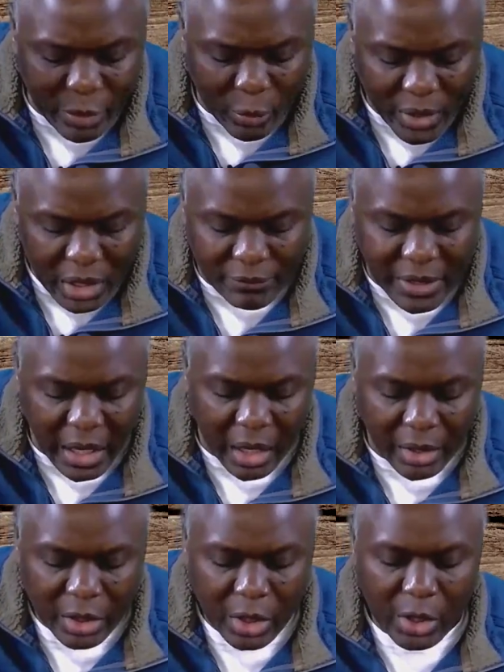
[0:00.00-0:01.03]
will of
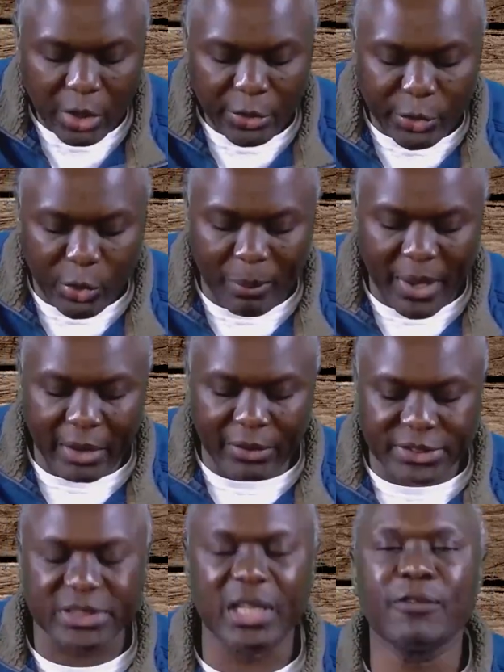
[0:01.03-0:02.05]
God, you may
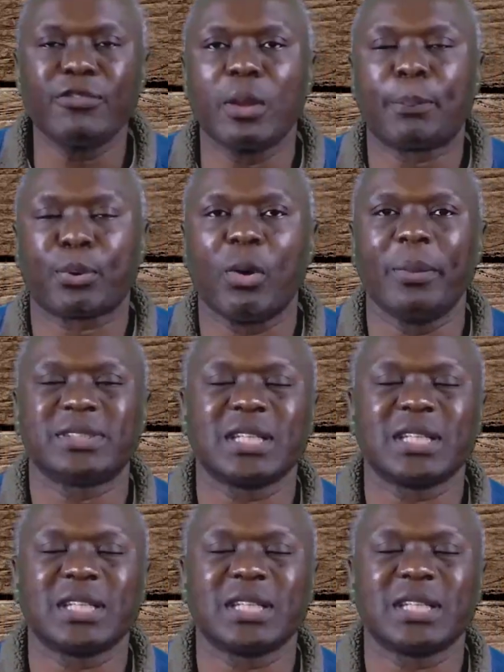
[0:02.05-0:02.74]
receive the promise.